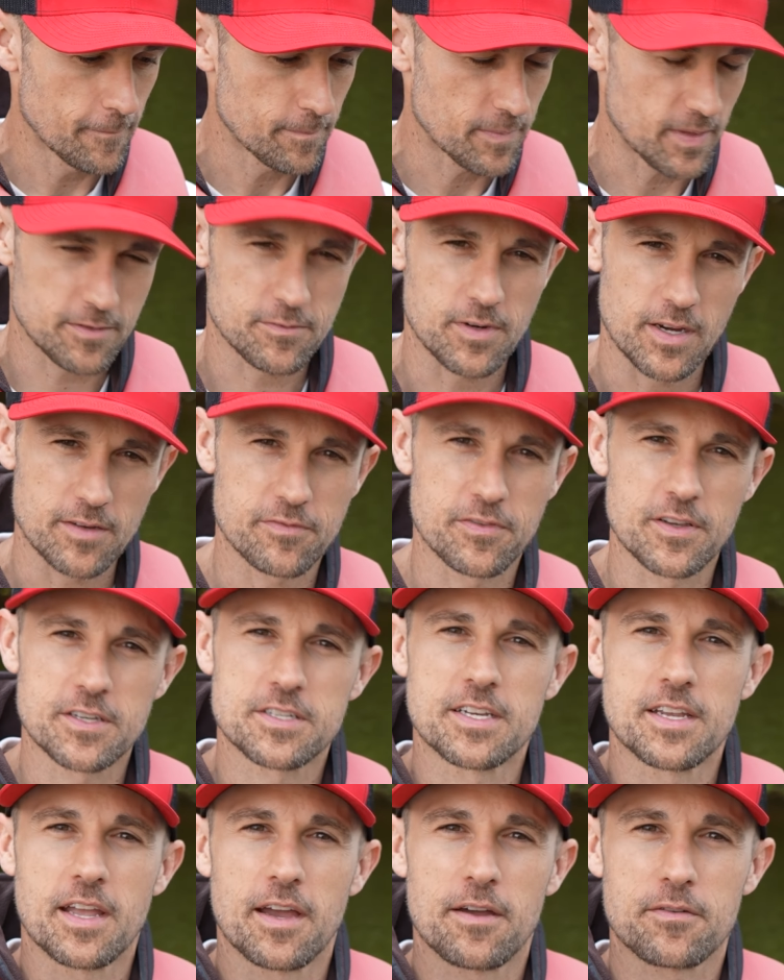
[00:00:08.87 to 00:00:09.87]
That's right,
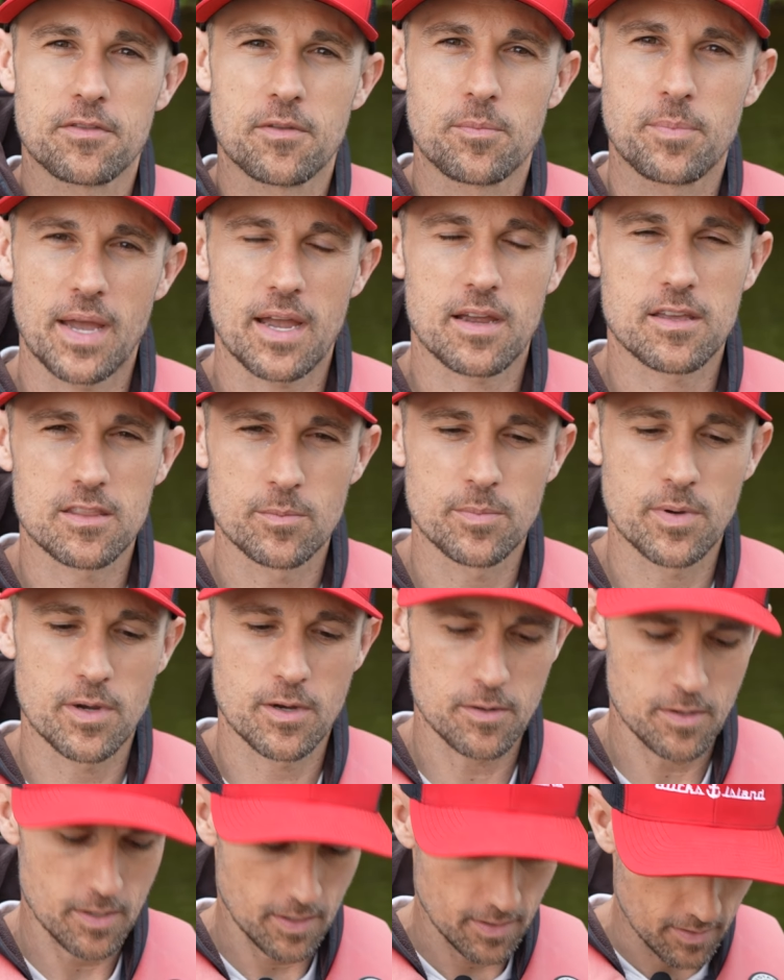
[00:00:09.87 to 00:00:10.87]
fishing out of the back of the
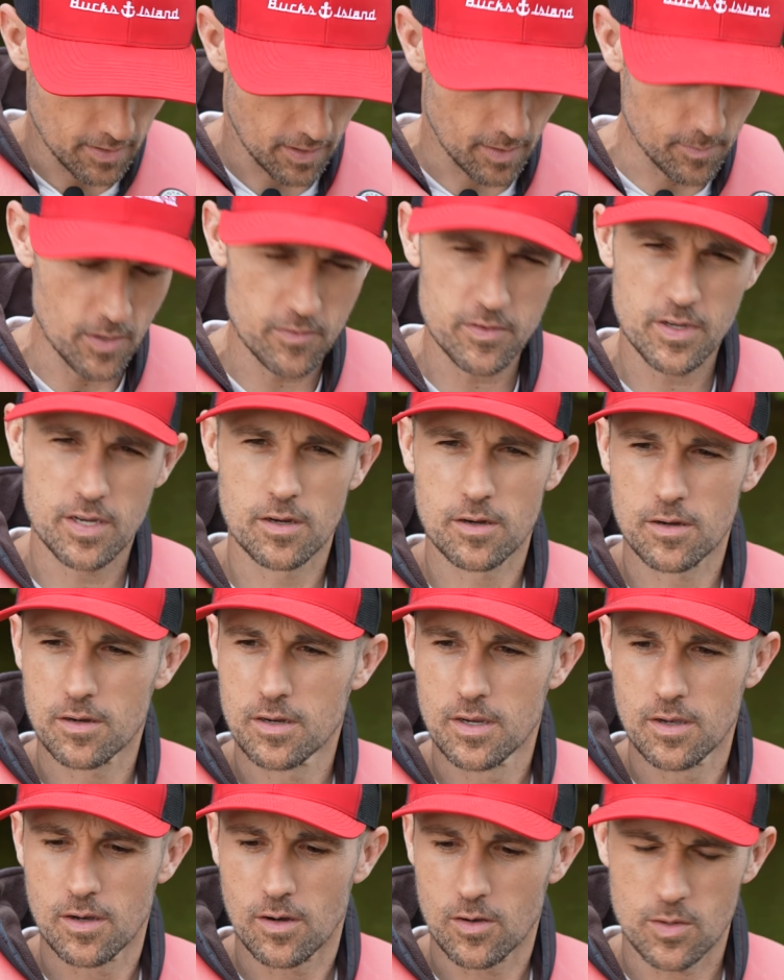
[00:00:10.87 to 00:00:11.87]
boat. Now I'm over here
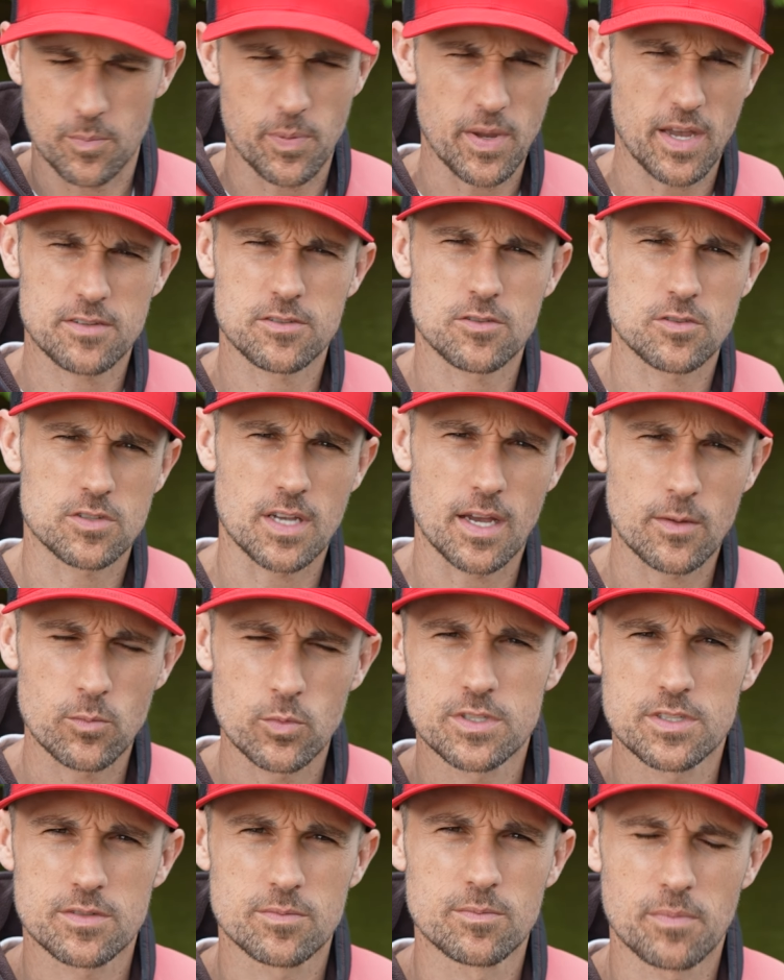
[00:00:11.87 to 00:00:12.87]
on the passenger side,
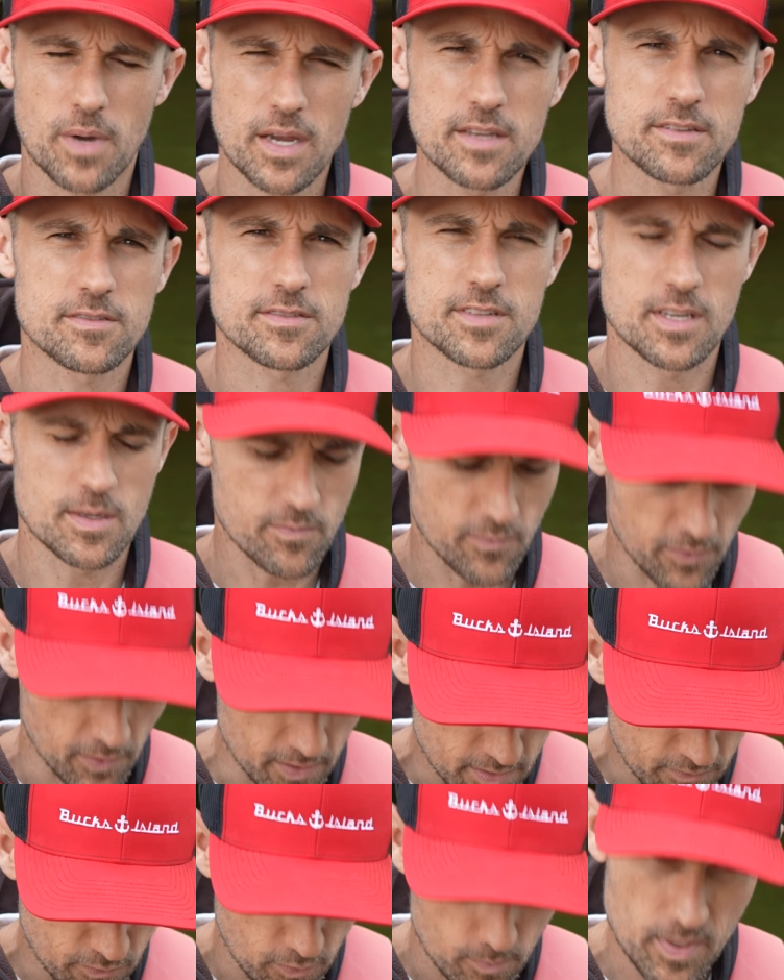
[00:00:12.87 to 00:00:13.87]
which might seem
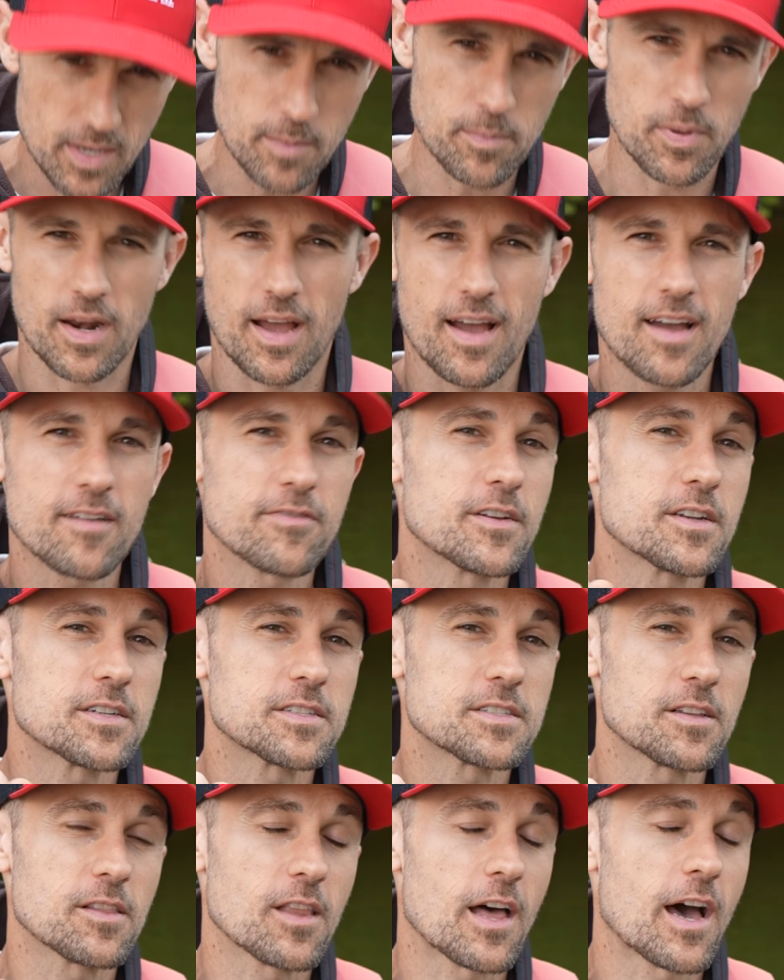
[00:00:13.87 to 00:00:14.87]
funny for me, but I
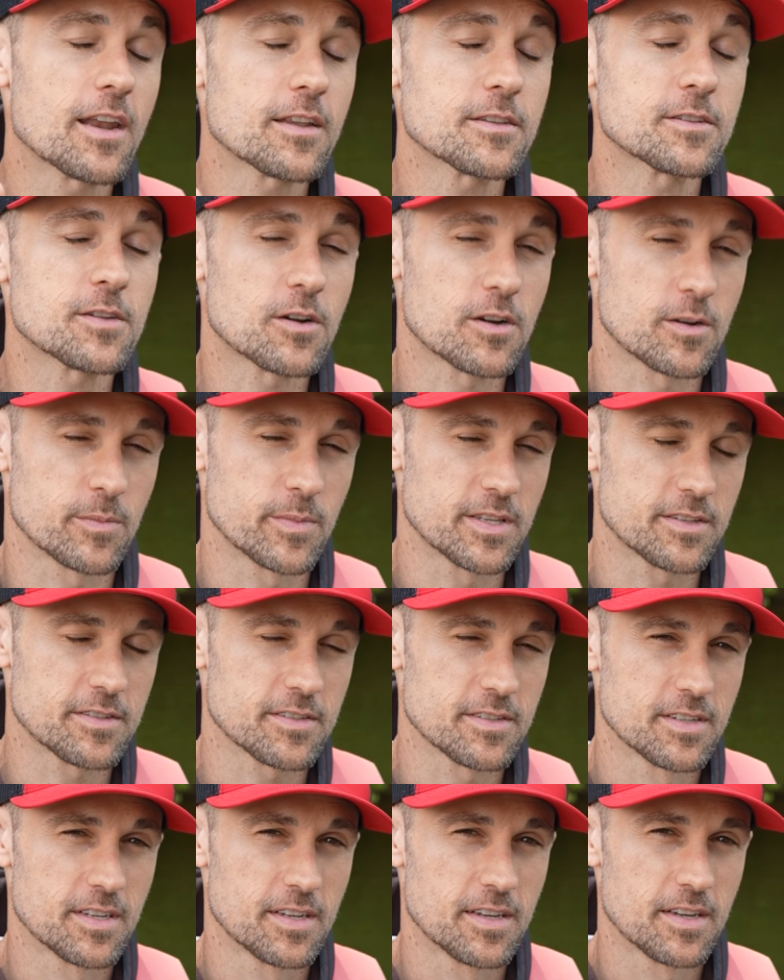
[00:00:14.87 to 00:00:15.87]
fished a lot of
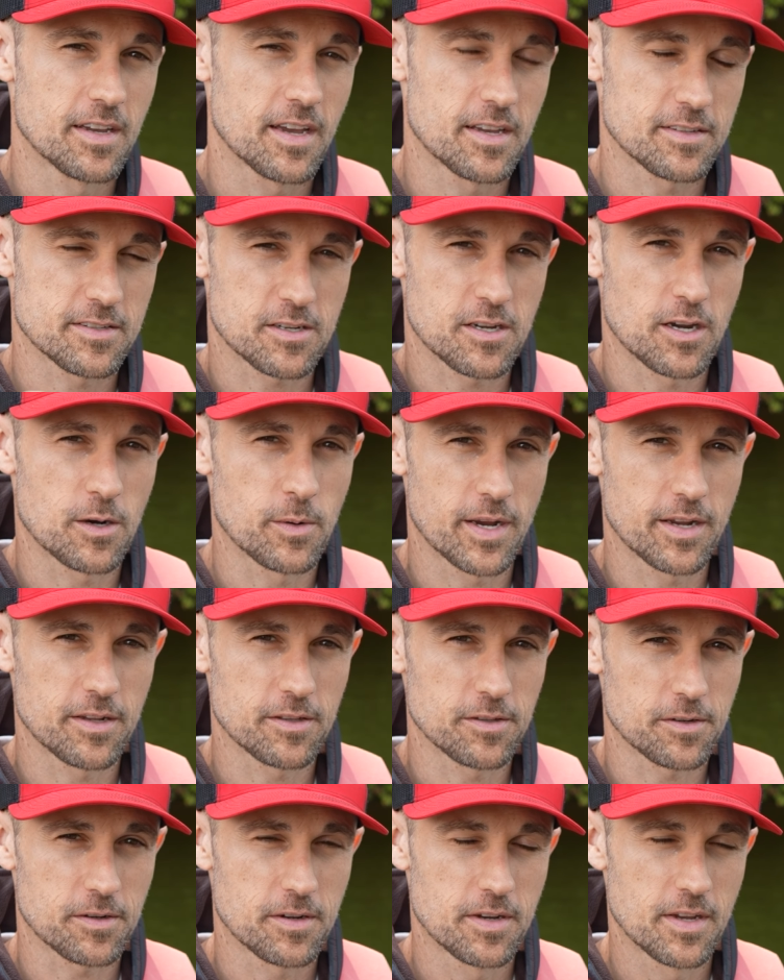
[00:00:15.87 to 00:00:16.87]
tournaments as a
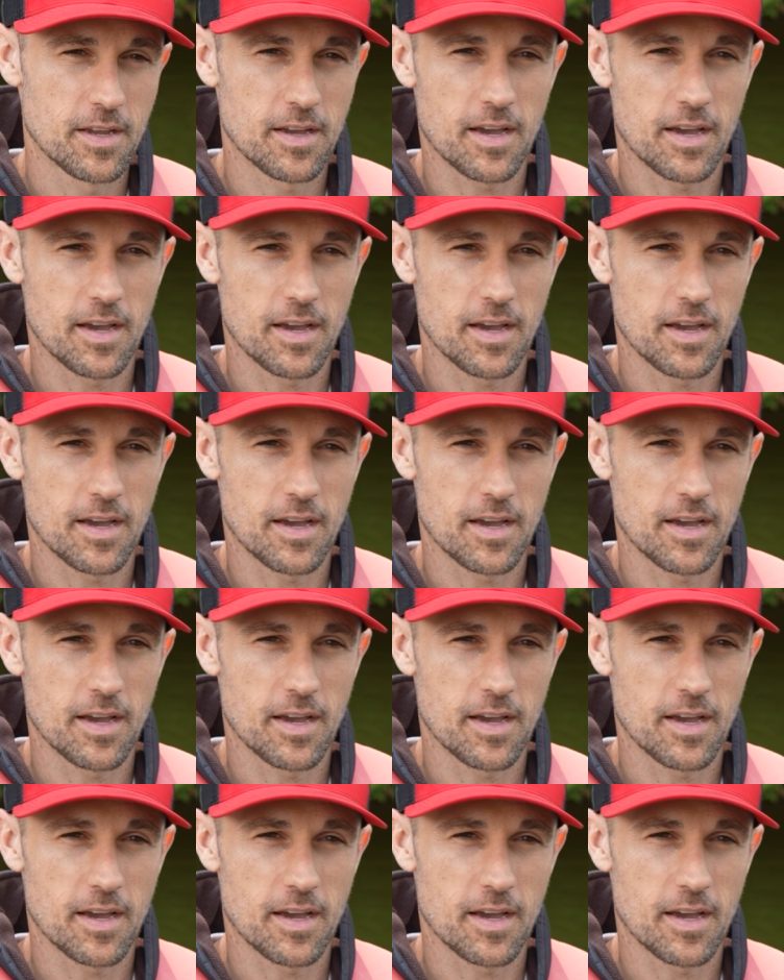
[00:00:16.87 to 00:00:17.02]
co-angler.